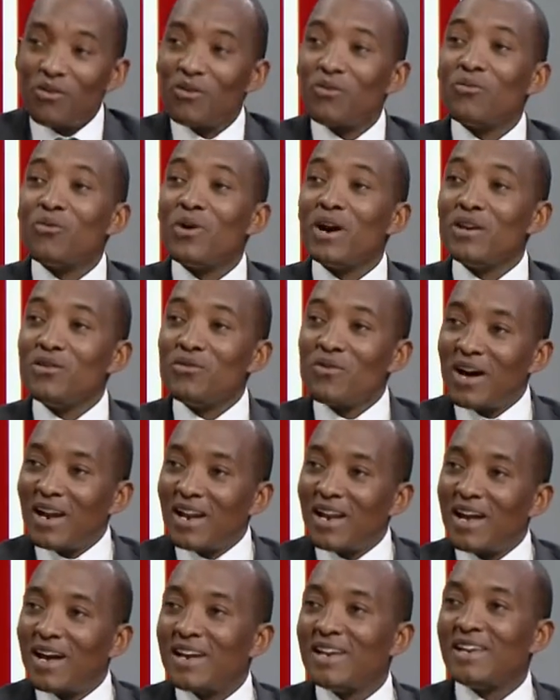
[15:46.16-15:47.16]
when you are
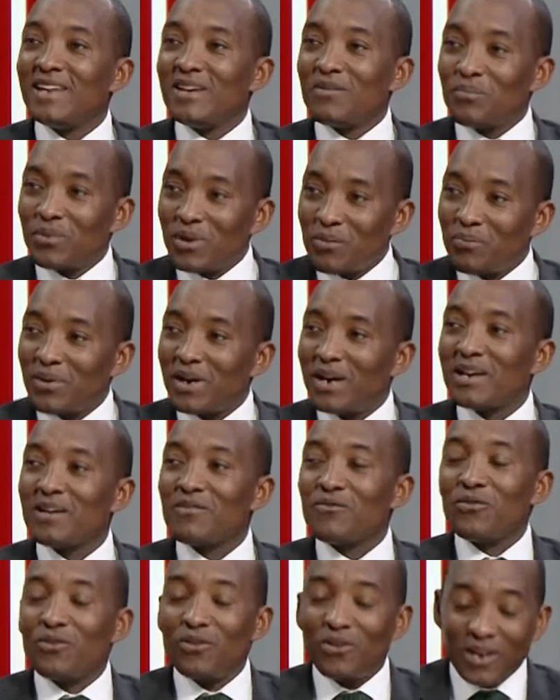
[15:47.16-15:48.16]
landing, preparing
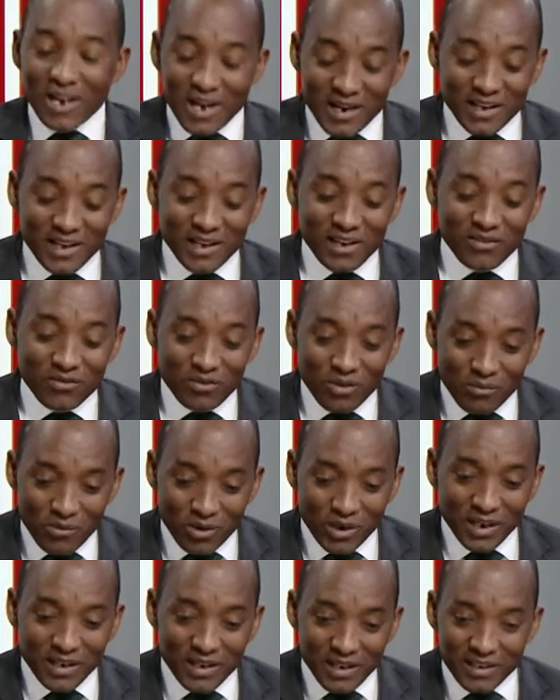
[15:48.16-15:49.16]
for landing in Jomo
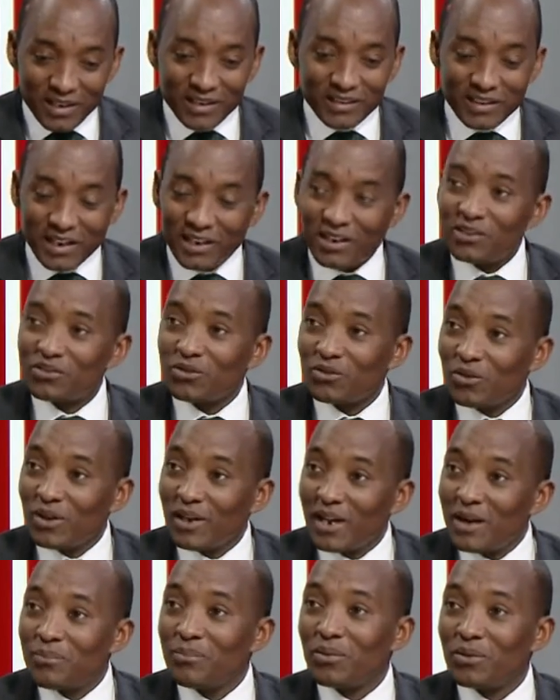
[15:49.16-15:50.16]
Kenyatta International
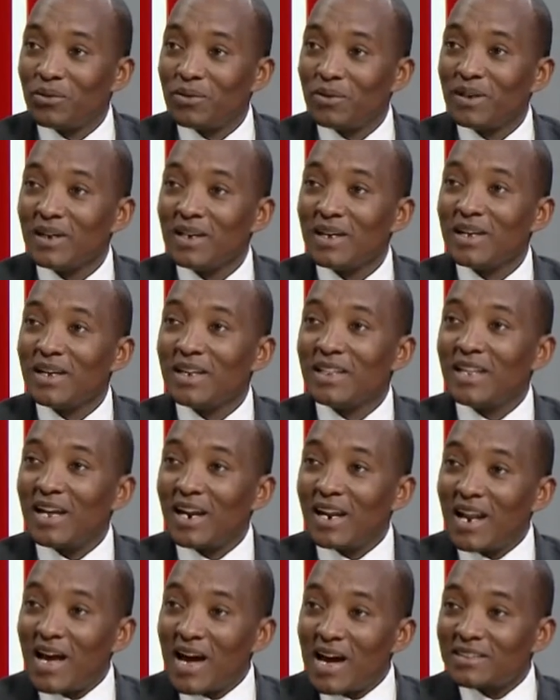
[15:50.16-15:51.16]
Airport, the
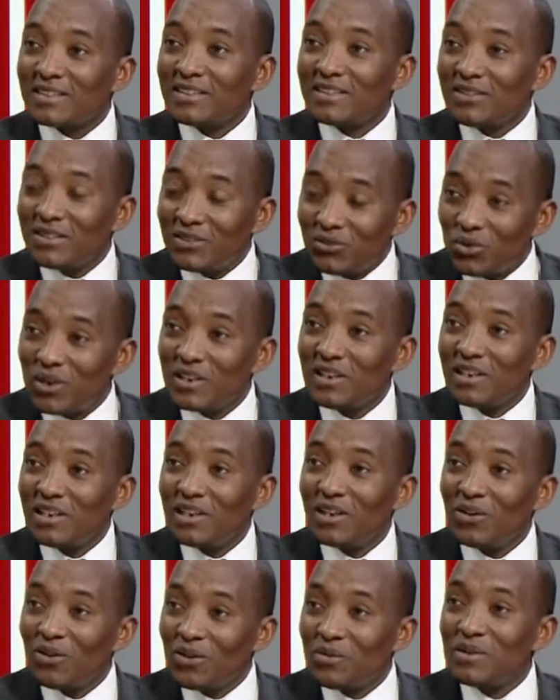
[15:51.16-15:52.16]
last 20
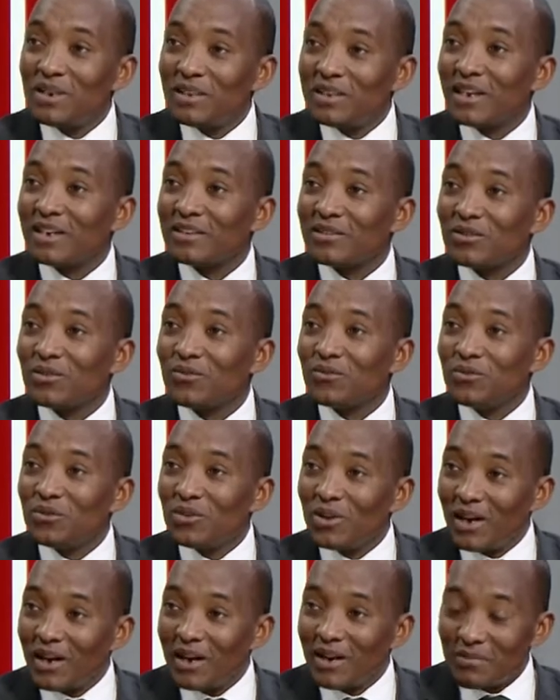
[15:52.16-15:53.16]
kilometers of
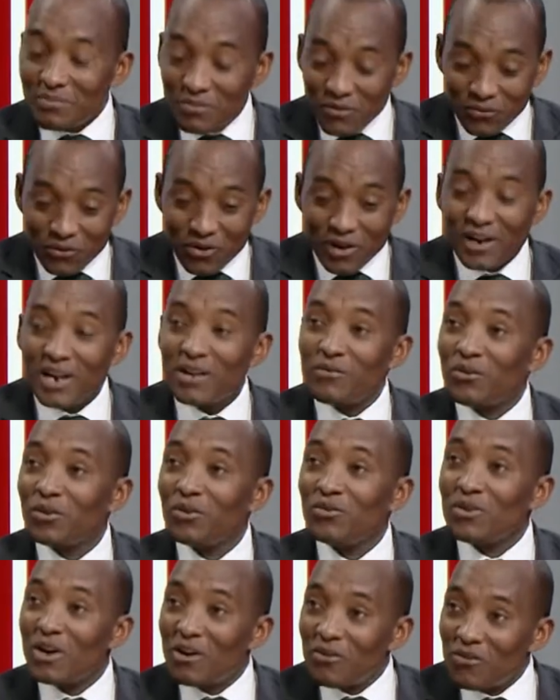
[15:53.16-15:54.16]
your before arrival,
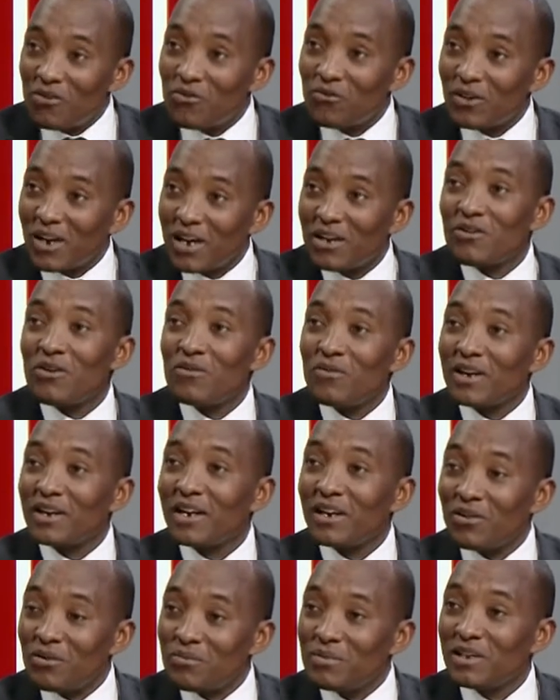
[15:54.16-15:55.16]
you are flying over
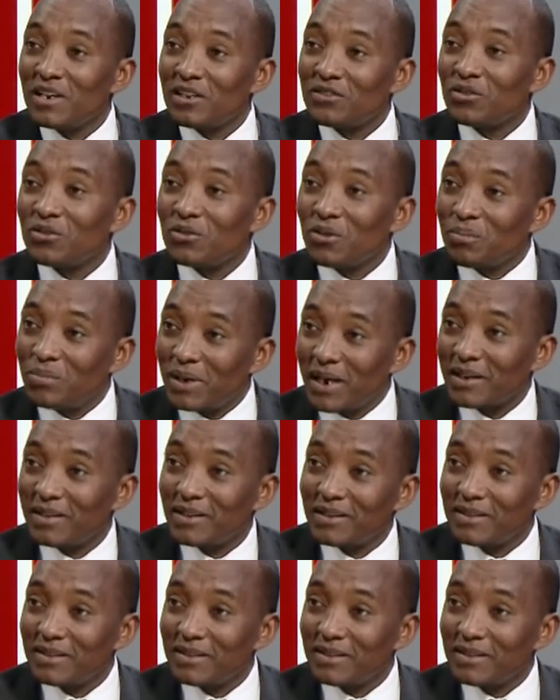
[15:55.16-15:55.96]
Nairobi National Park.